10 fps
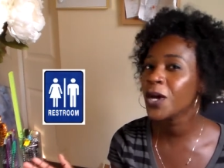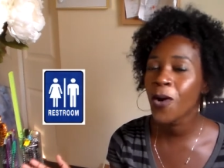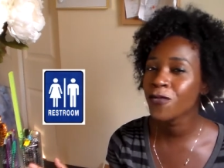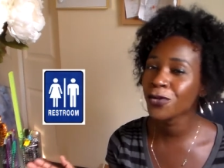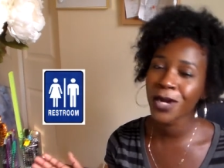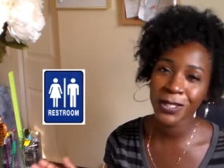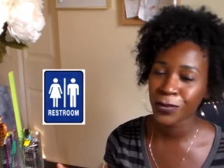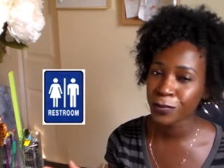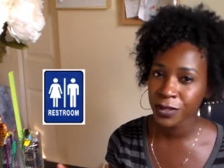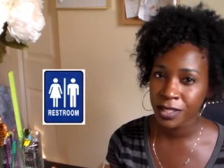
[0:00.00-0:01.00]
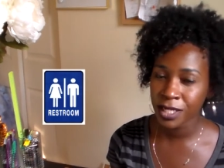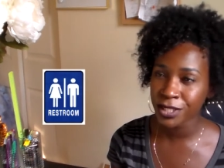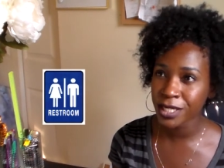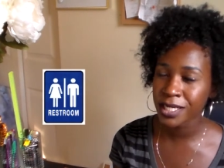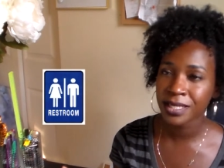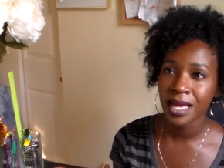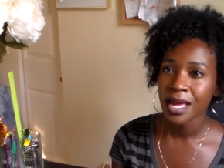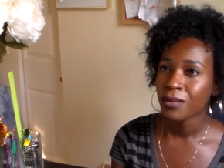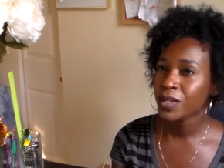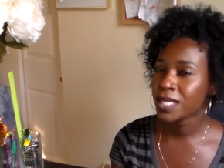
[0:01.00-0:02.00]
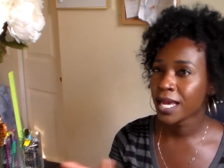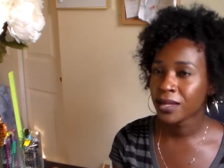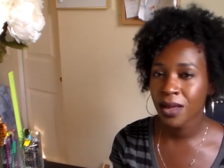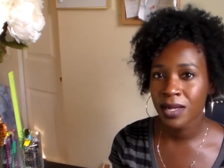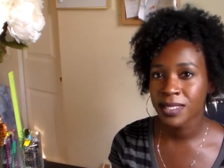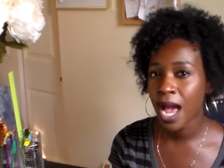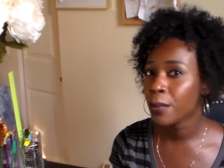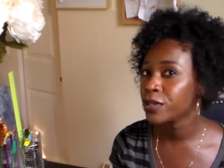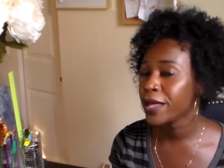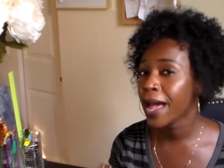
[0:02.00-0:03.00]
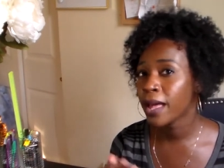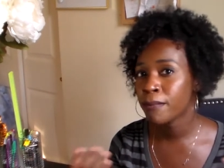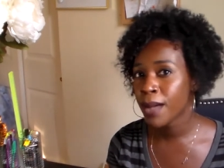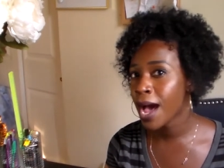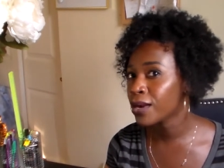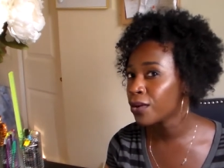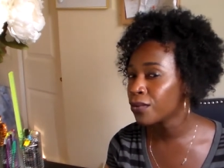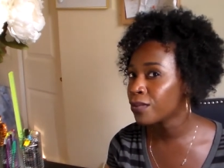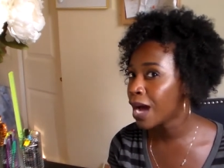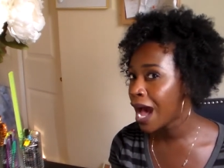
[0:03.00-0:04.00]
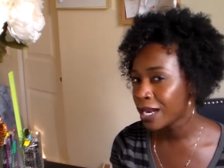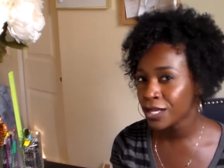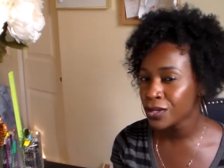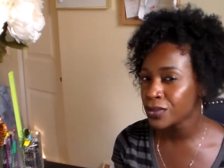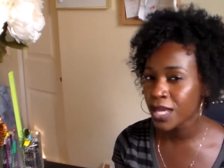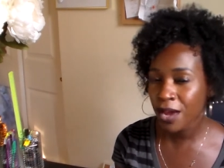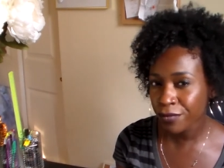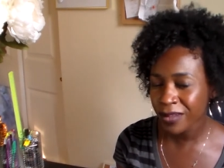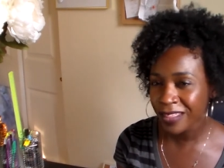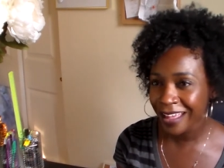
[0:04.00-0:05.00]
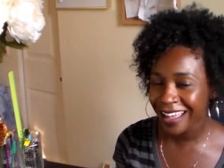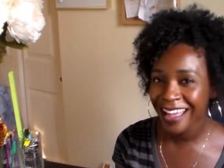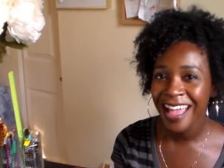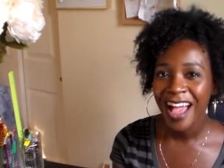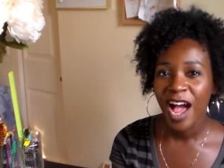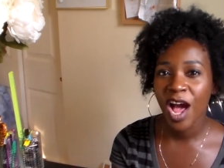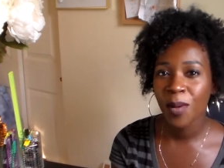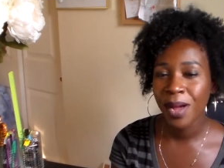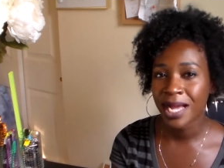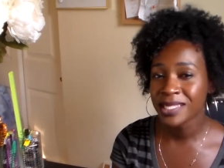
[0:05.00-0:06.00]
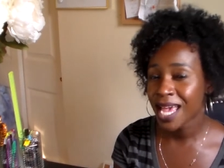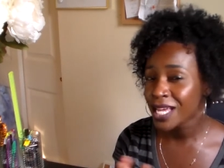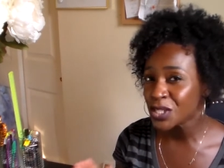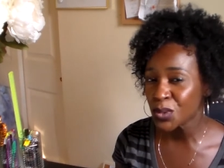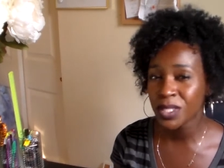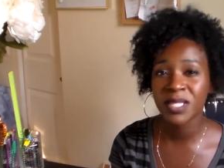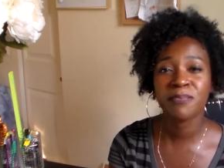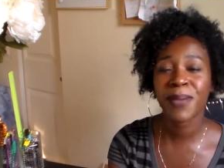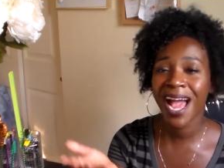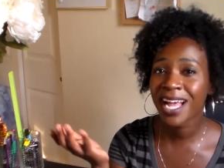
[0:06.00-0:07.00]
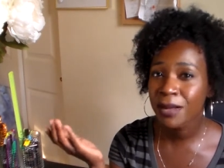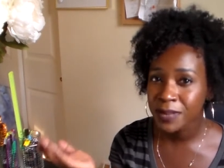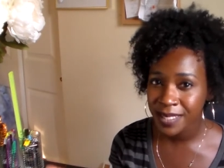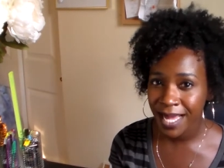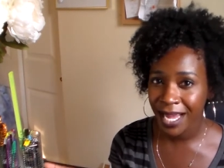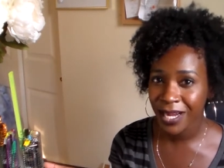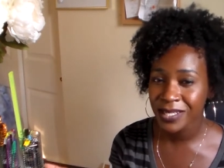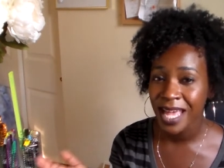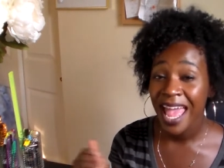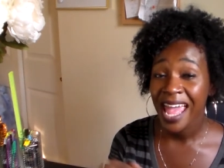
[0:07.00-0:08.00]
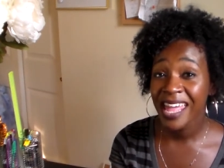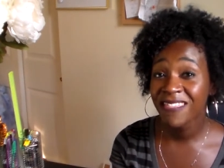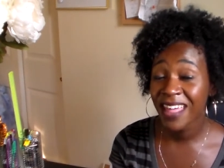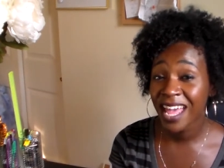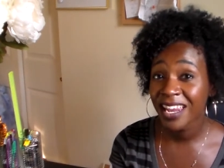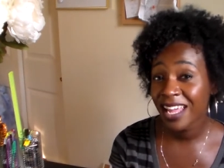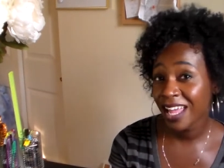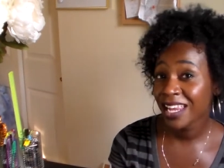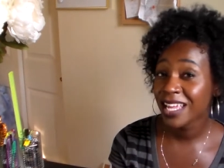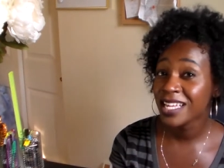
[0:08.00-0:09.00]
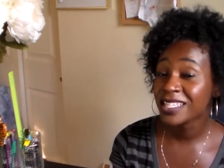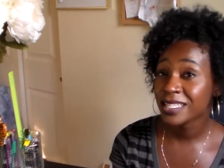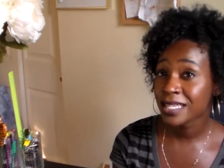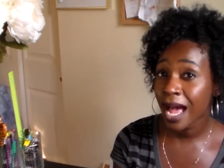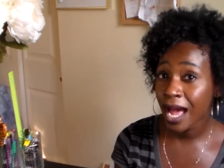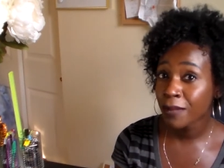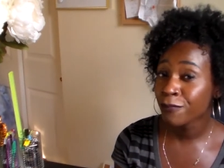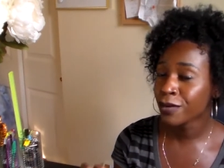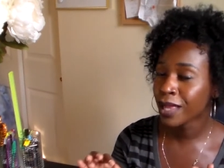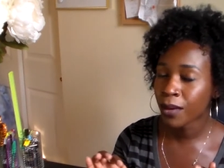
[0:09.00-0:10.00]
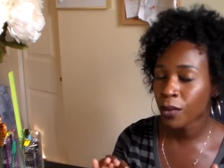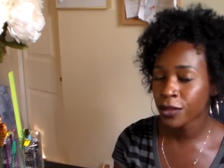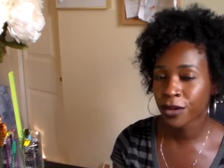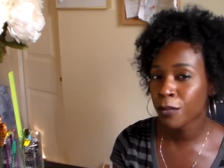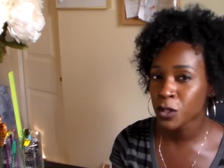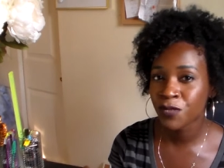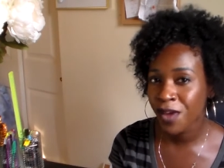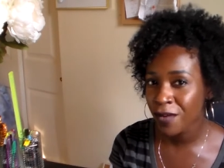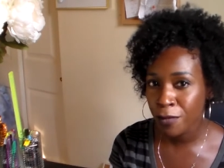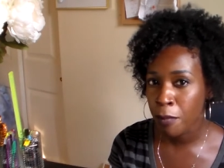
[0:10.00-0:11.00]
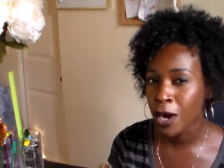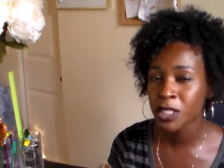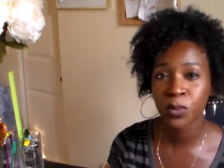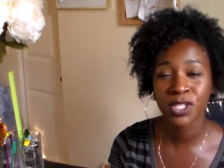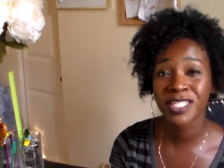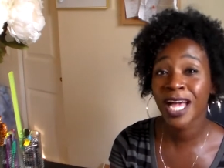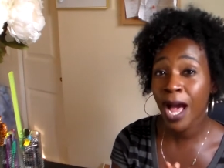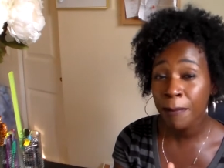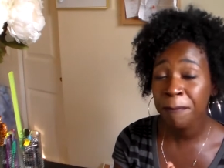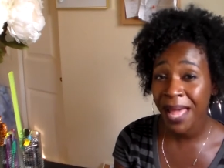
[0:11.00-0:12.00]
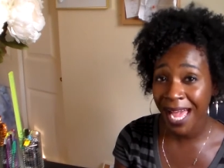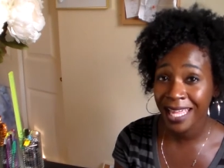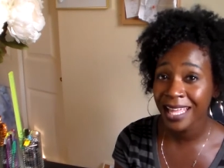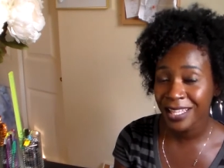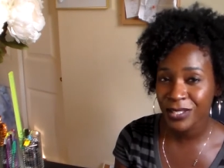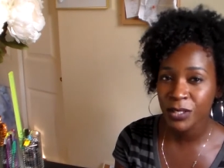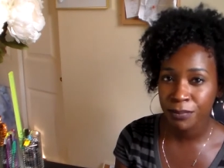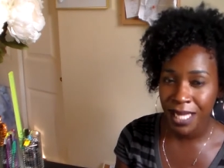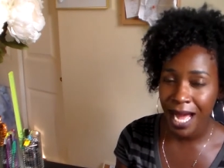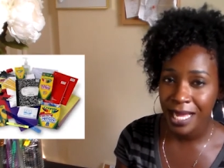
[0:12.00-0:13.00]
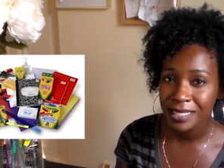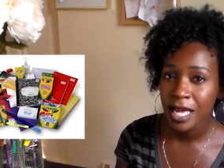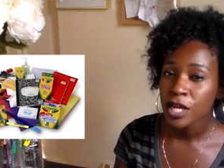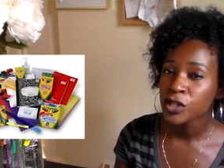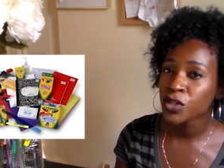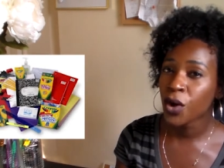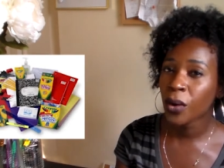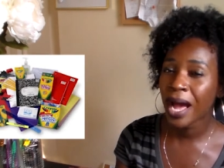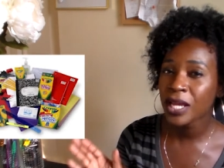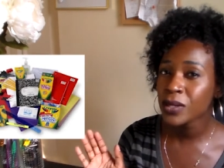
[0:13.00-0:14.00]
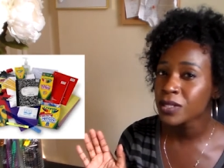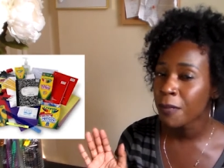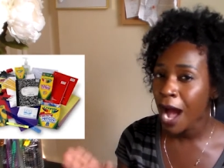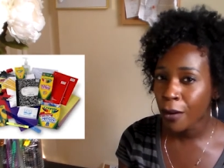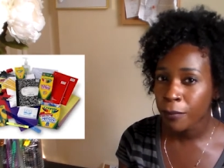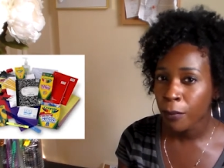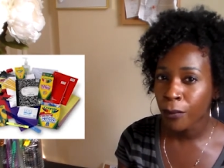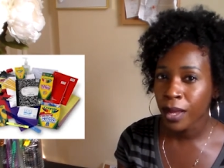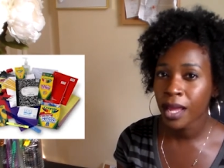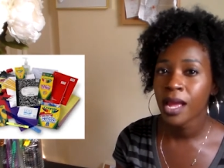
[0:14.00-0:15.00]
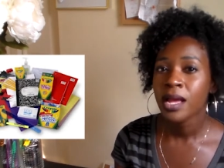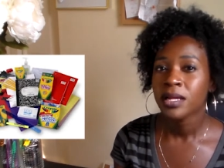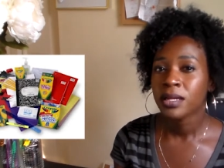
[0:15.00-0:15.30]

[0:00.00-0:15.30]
we go over restroom procedures we take a long time with that and model how to use everything um, I take students back upstairs and then it is time for like one of their most favorite parts which is unpacking their supplies so I use a PowerPoint